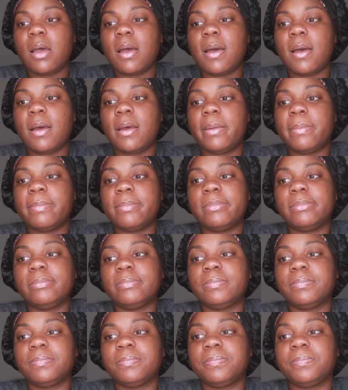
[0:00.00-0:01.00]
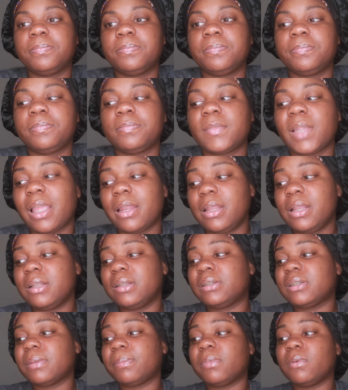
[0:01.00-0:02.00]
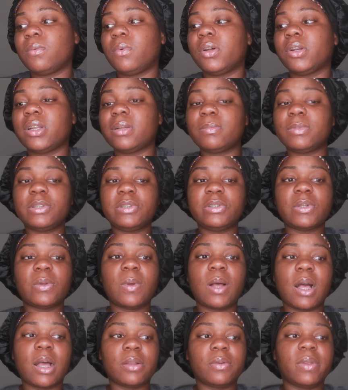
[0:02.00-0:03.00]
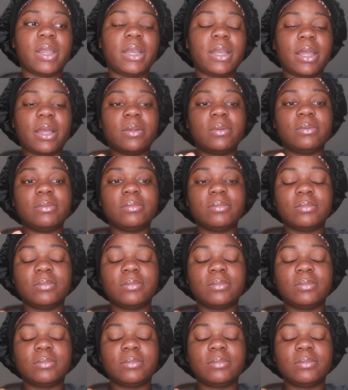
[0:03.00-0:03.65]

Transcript: um i need a sip of water i'm so hot right now